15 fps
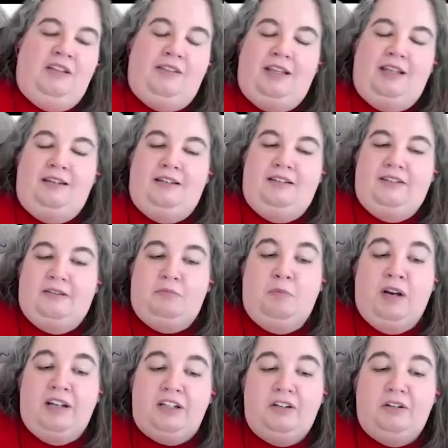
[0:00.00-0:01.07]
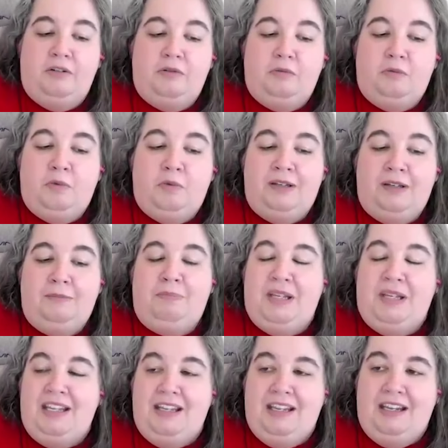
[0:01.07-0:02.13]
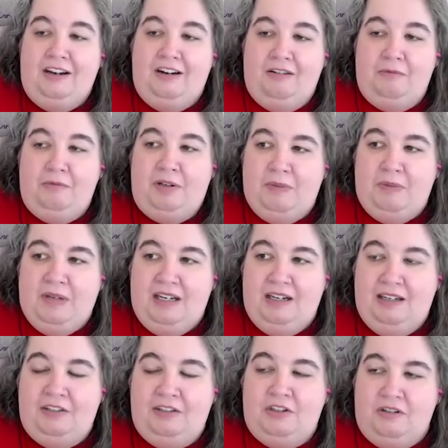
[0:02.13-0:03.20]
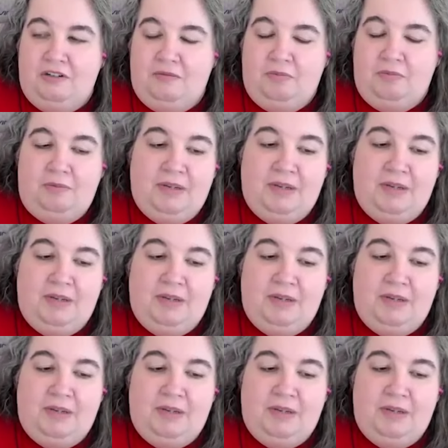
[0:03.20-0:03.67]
and then he says Montague wouldn't be here, wouldn't be injured, wouldn't